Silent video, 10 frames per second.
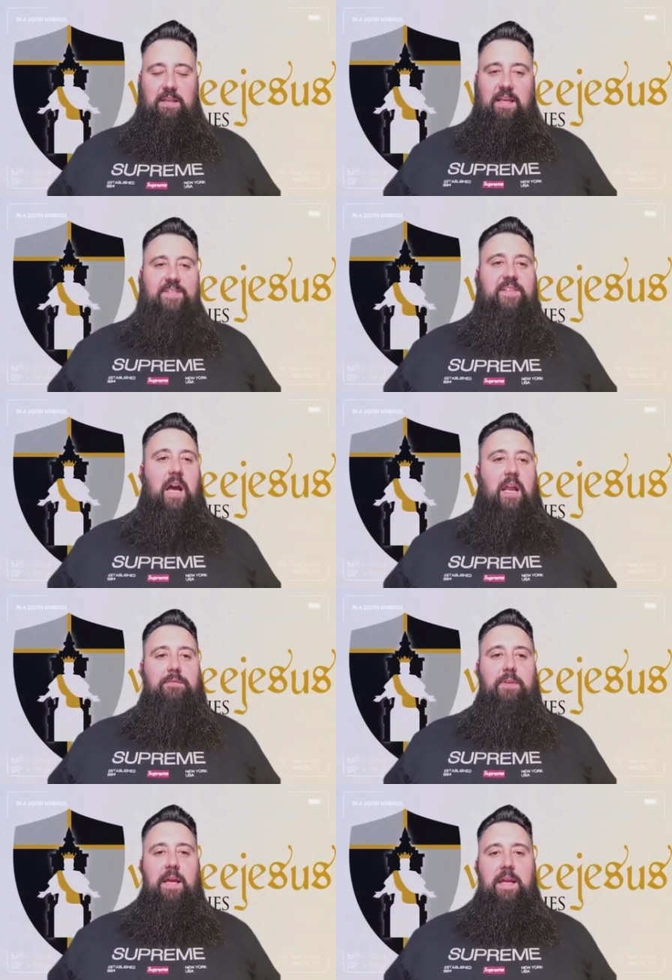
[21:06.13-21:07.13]
It's kind
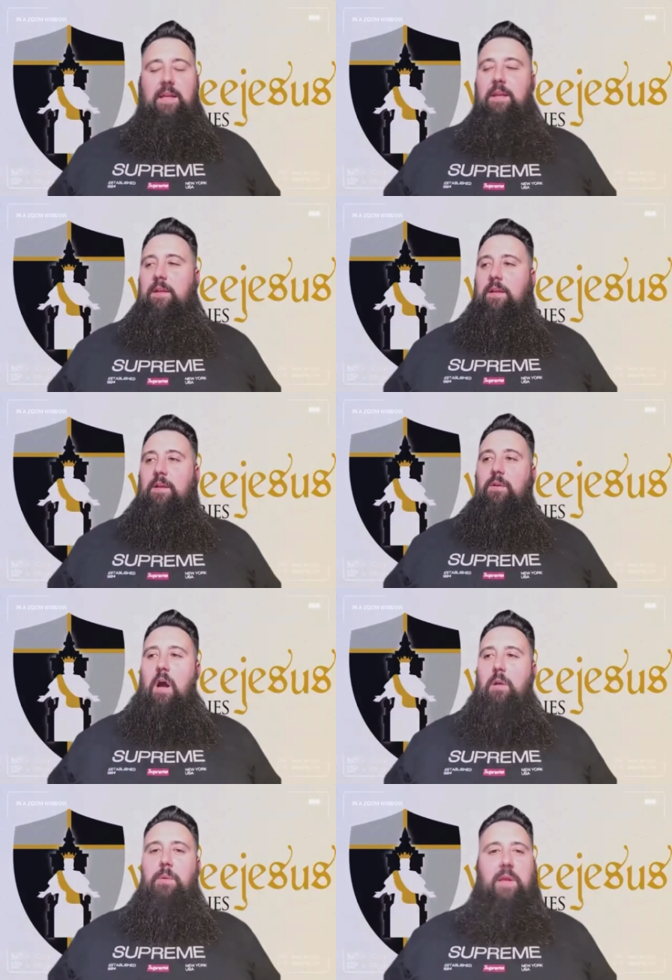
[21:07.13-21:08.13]
of like
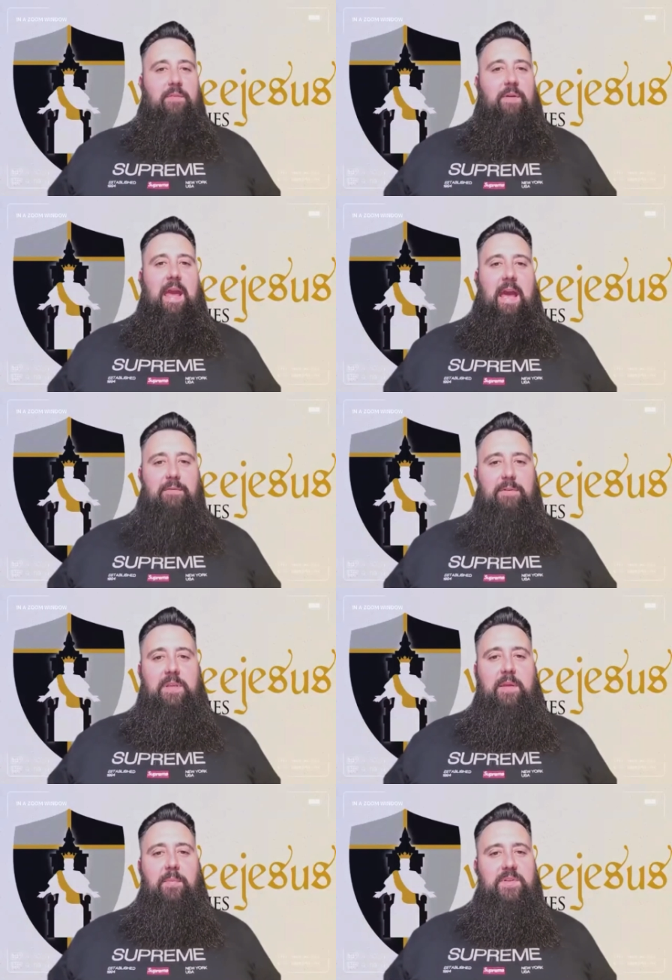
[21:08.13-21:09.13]
God will give a
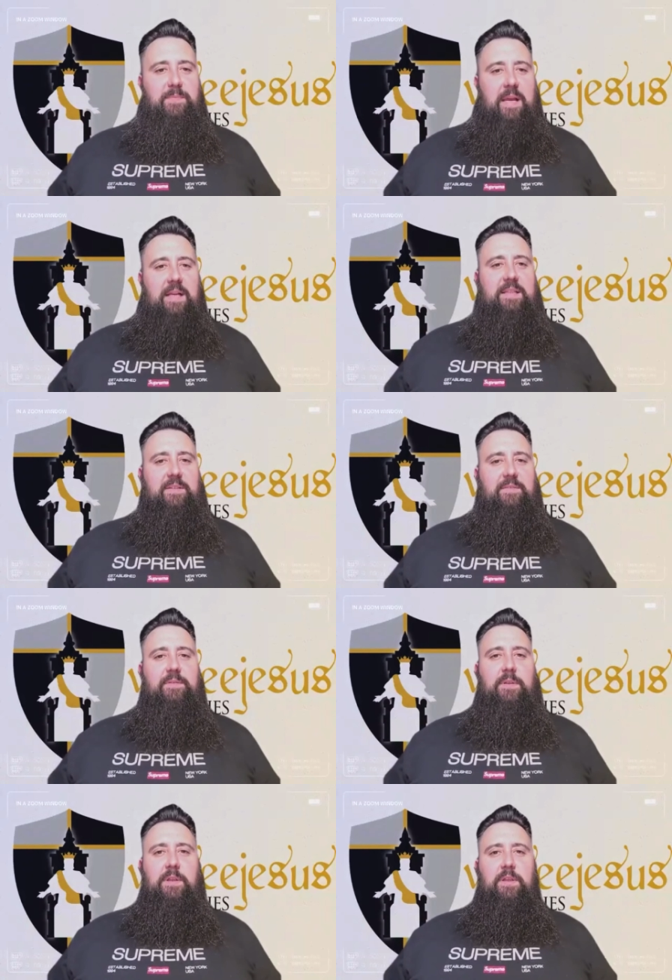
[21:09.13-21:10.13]
heavenly perspective
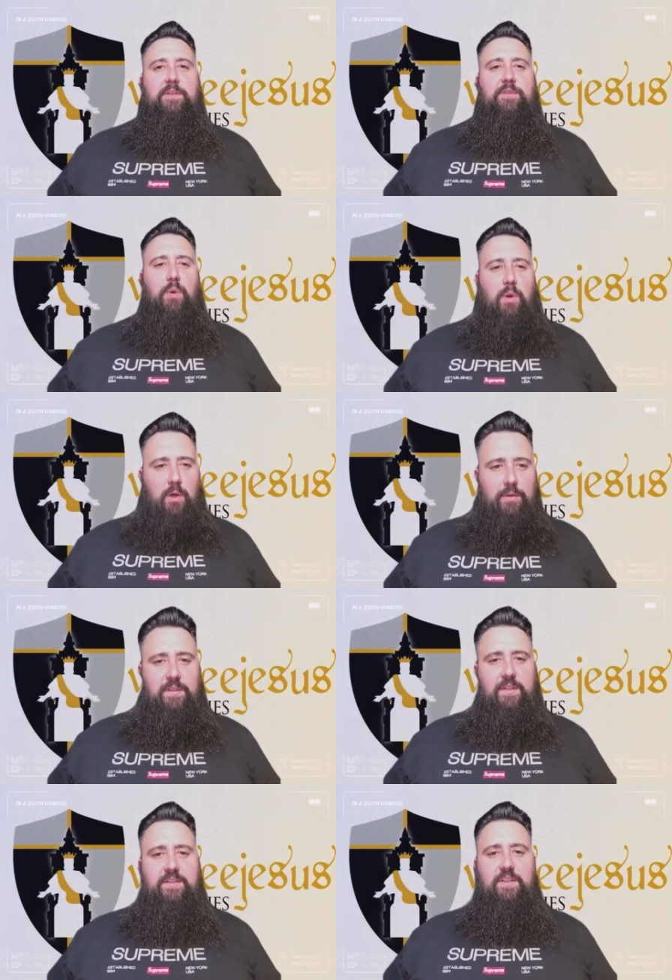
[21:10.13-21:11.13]
to an
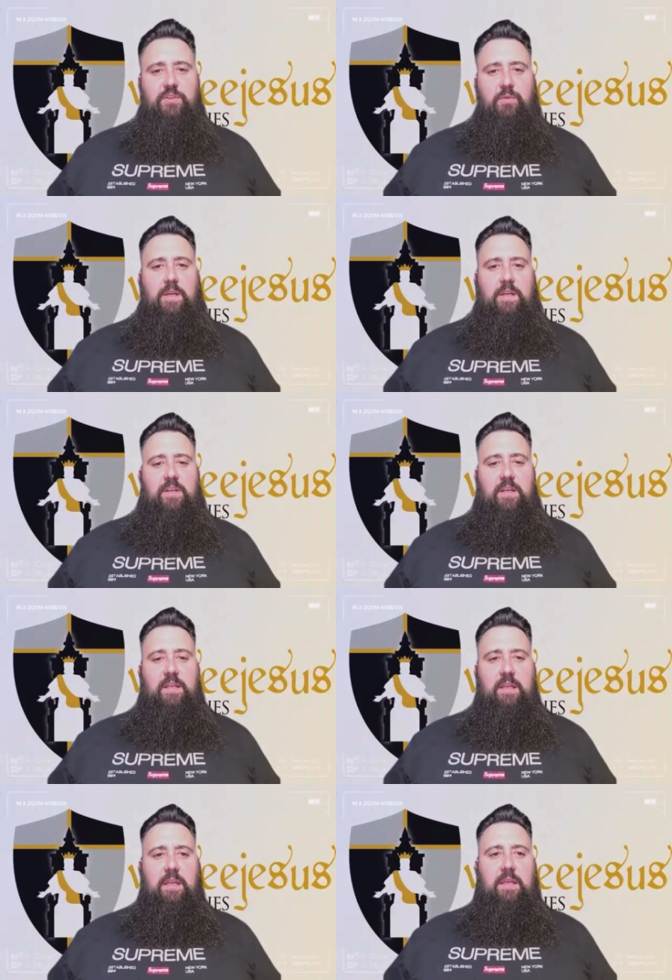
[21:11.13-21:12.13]
earthly
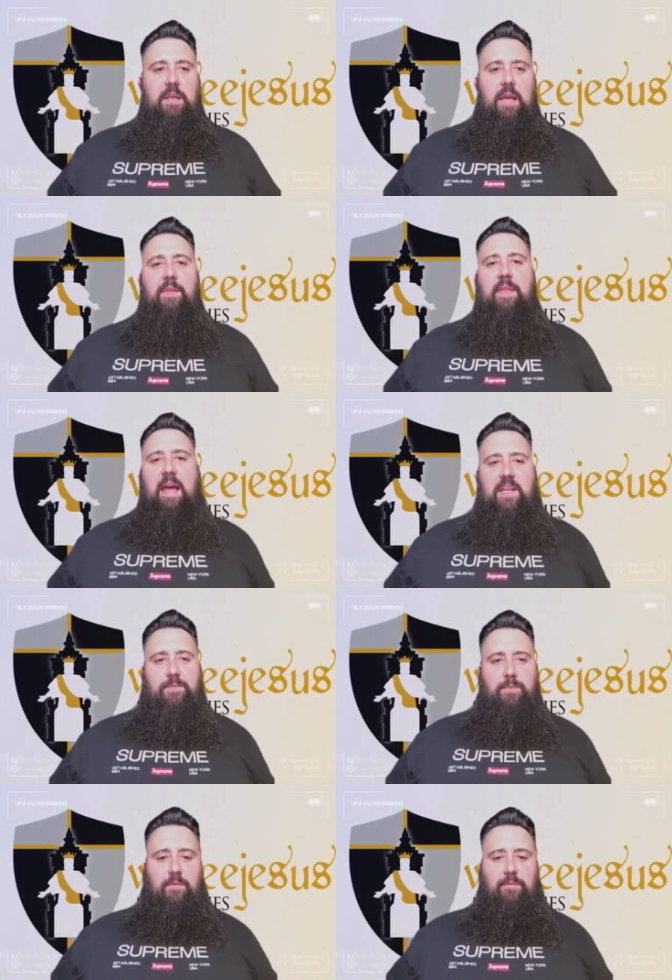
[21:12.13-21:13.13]
situation, and that is
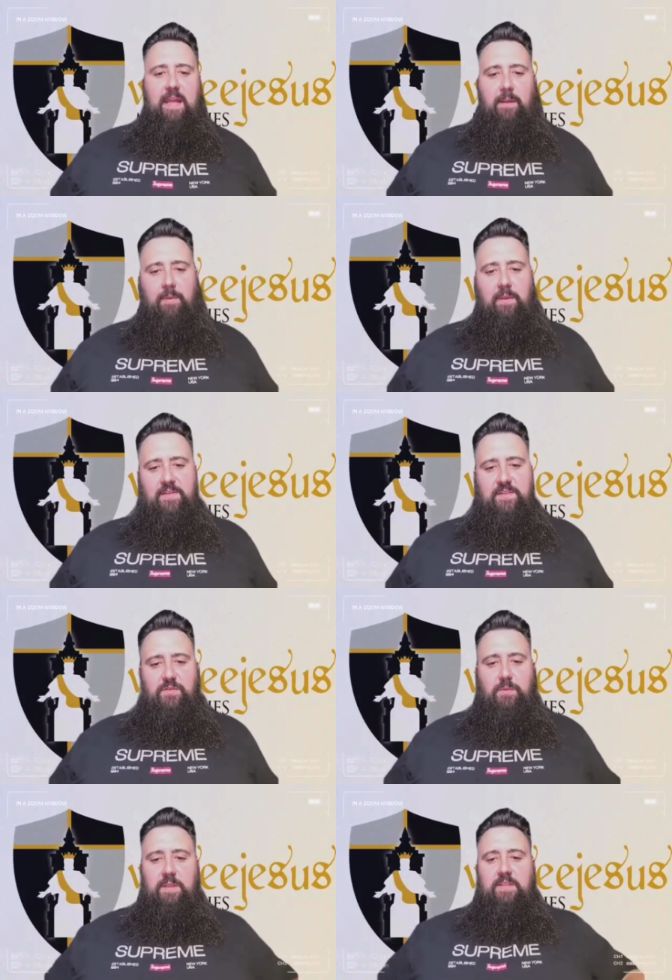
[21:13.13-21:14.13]
prophetic because
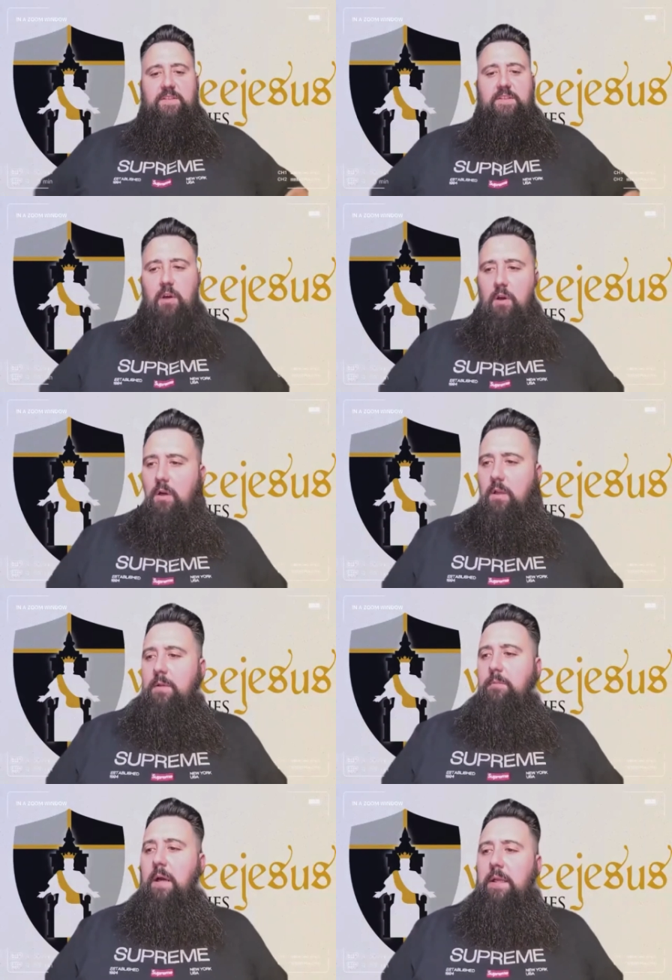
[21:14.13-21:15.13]
it's releasing the heart and
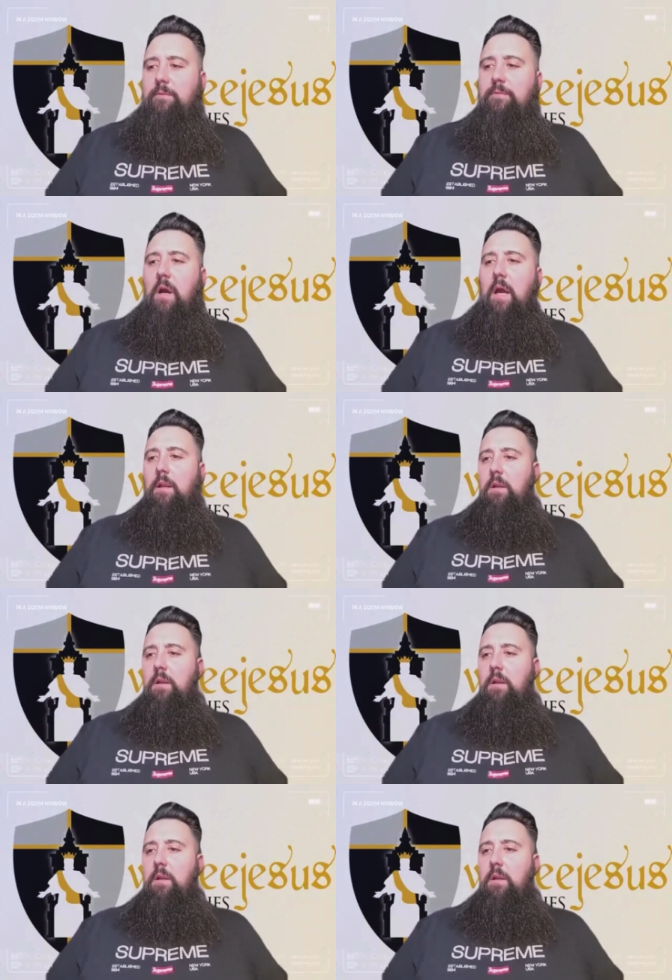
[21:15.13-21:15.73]
the mind of God.